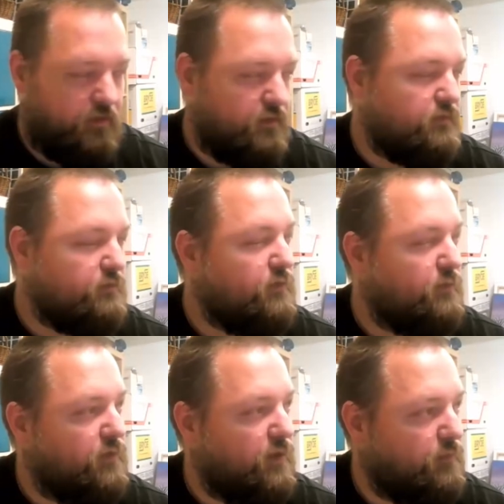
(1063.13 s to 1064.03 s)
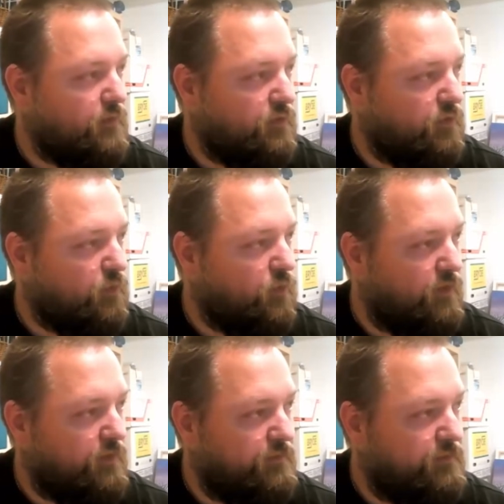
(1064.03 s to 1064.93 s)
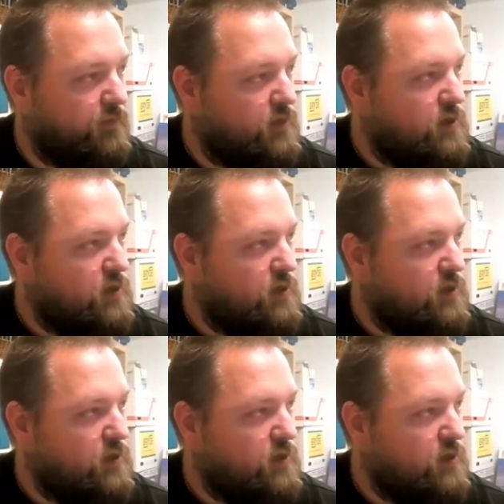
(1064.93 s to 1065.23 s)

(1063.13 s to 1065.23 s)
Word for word: uh some time ago was,